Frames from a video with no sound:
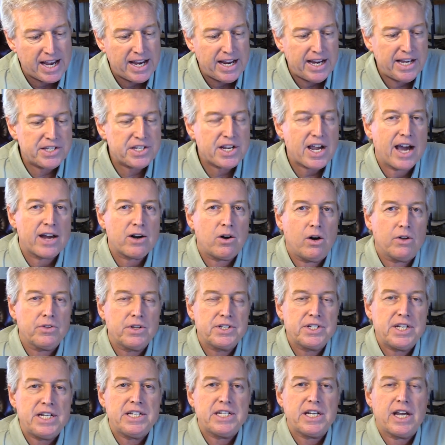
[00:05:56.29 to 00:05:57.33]
He's got all the
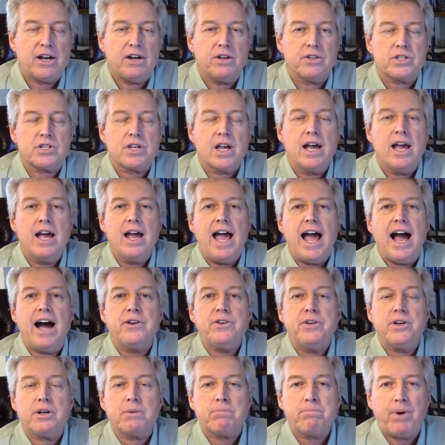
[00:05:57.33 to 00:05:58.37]
details, how
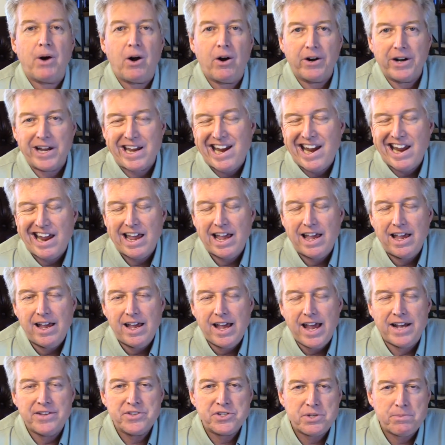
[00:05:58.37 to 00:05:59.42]
you could party
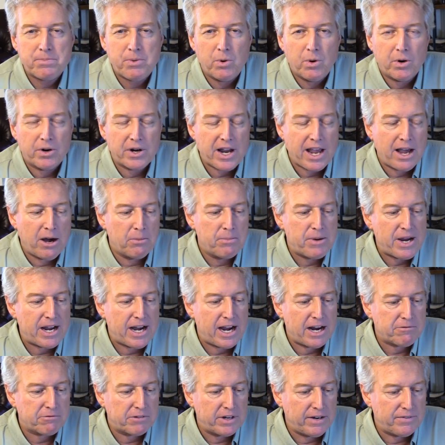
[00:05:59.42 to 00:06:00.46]
and support
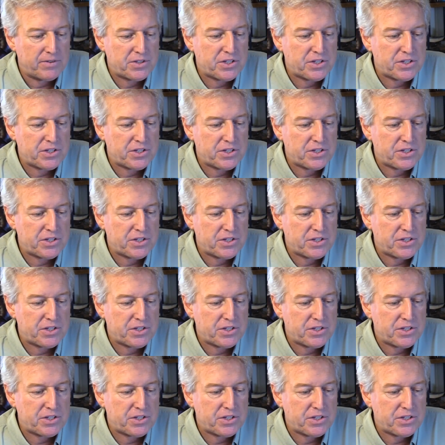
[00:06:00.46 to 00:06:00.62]
LBI Reefs,